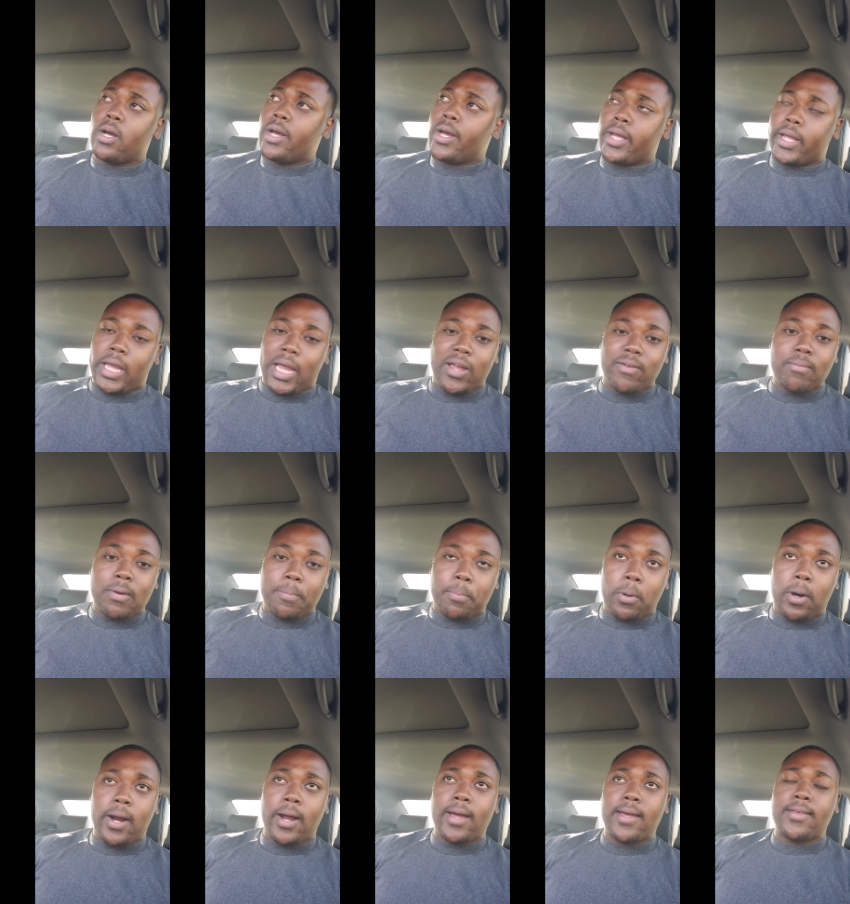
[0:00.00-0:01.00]
I gave him a
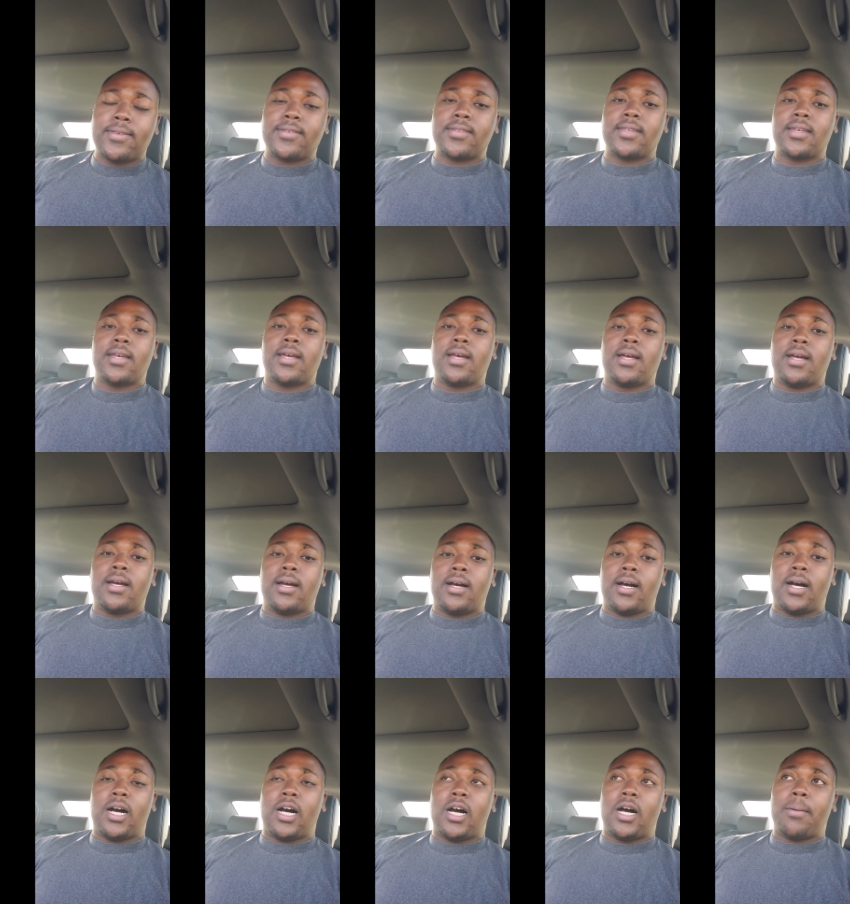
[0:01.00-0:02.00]
price.
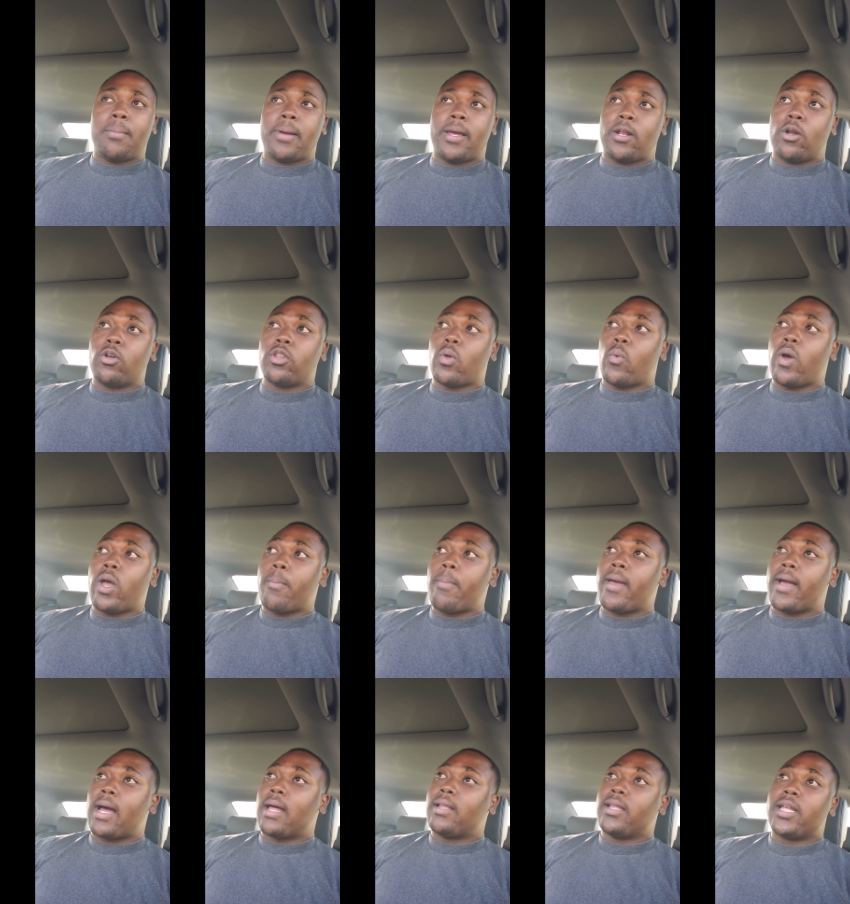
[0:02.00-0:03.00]
Um, and on the way
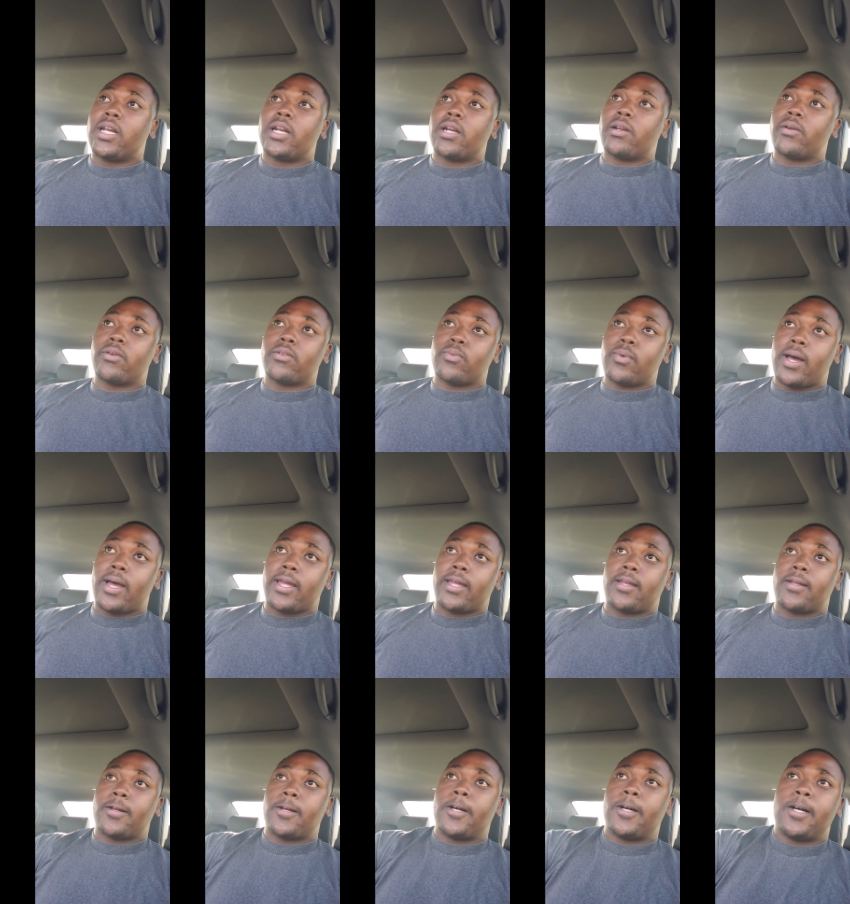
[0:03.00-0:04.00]
back, I literally was like
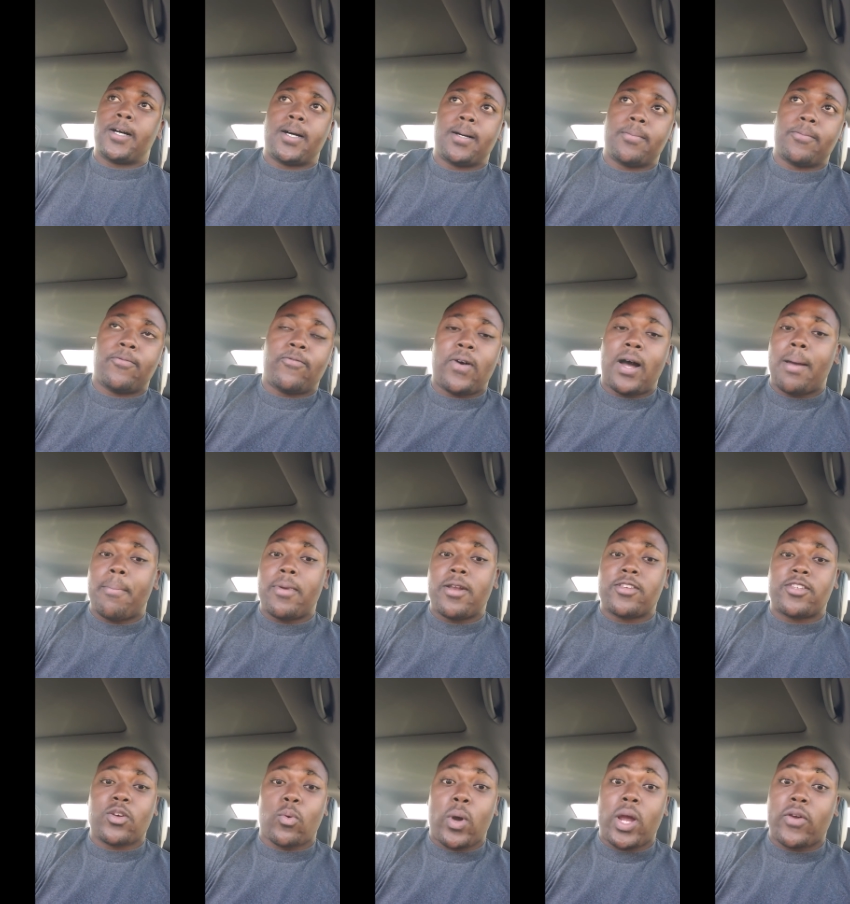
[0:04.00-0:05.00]
um, five
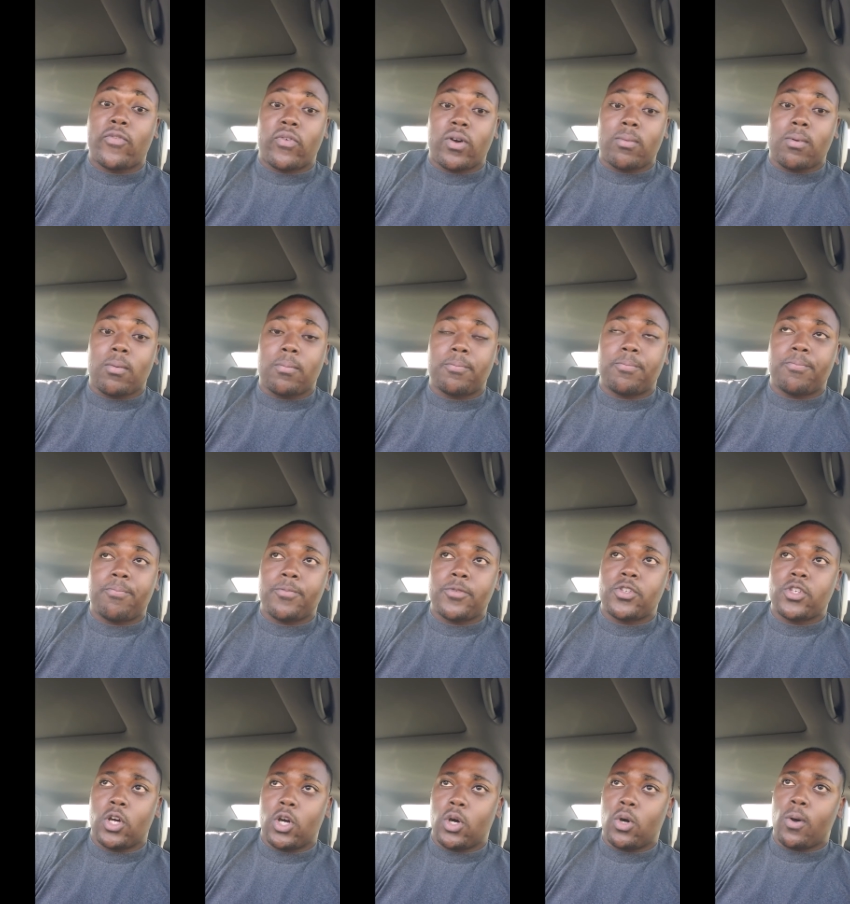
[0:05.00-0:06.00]
minutes away from him.
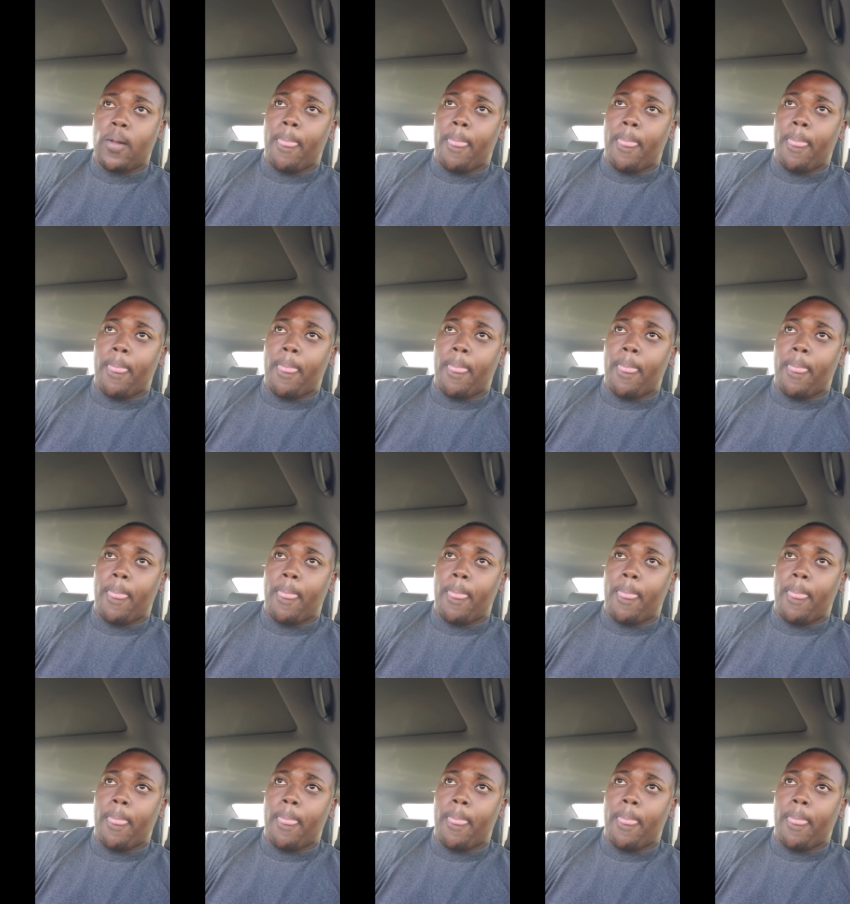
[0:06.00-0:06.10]
So